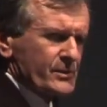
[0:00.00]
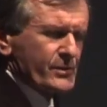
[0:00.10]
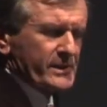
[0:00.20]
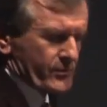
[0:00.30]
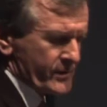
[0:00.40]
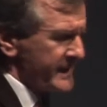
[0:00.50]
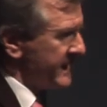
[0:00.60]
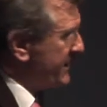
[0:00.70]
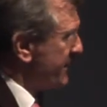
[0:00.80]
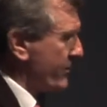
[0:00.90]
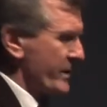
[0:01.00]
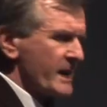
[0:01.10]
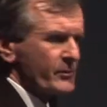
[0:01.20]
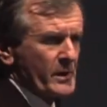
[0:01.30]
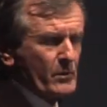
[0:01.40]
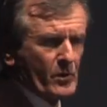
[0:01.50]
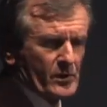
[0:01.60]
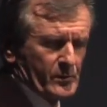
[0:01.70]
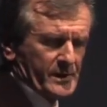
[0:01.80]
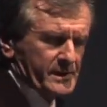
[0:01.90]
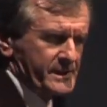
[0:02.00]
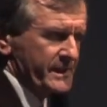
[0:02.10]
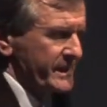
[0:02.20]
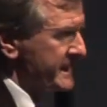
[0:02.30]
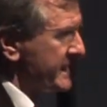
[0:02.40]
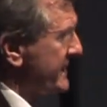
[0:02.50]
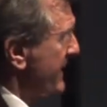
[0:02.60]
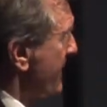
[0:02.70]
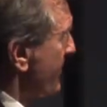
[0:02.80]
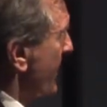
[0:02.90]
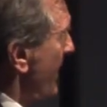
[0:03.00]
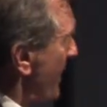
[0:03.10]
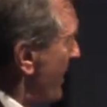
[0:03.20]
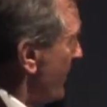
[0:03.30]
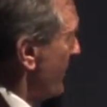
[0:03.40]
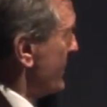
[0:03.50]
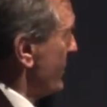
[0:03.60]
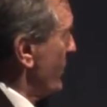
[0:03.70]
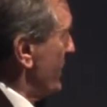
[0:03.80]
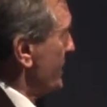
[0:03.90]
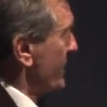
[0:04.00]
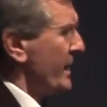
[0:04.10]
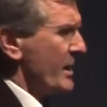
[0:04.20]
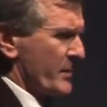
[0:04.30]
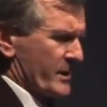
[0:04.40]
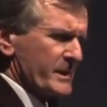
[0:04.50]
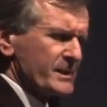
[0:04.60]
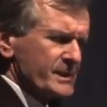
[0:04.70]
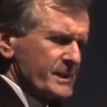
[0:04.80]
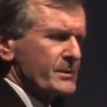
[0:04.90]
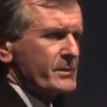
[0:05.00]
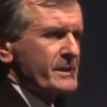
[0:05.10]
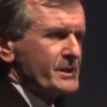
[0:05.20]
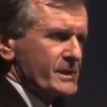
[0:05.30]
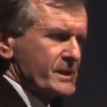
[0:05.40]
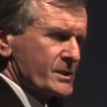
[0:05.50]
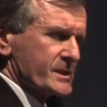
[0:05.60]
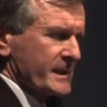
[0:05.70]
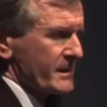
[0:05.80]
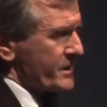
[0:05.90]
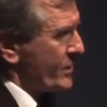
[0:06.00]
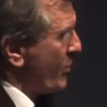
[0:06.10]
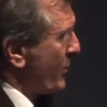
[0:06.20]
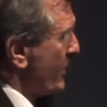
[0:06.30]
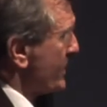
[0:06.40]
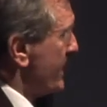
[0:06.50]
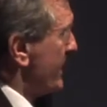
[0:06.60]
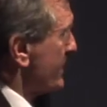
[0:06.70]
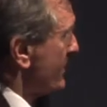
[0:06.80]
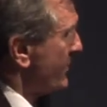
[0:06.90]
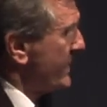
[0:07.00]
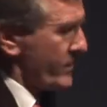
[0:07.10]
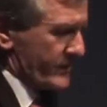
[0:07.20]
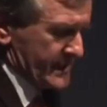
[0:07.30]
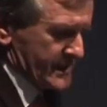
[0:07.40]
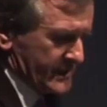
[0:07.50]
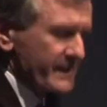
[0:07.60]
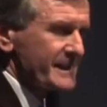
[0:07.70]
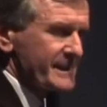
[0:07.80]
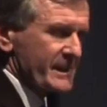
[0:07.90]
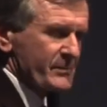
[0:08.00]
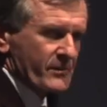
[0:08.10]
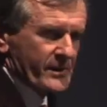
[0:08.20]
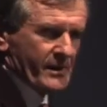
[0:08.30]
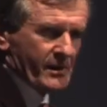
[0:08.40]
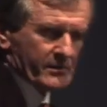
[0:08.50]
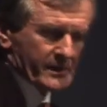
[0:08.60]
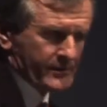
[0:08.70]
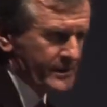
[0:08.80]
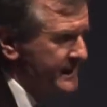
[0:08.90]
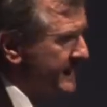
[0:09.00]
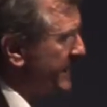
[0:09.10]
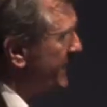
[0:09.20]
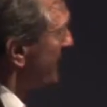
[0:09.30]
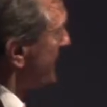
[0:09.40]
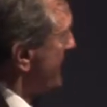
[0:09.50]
trigger readings whenever we want. We could take it, I say, every hour if we so wished. But I mean, deterioration is still a slow process, so we don't need to take them every hour or every day.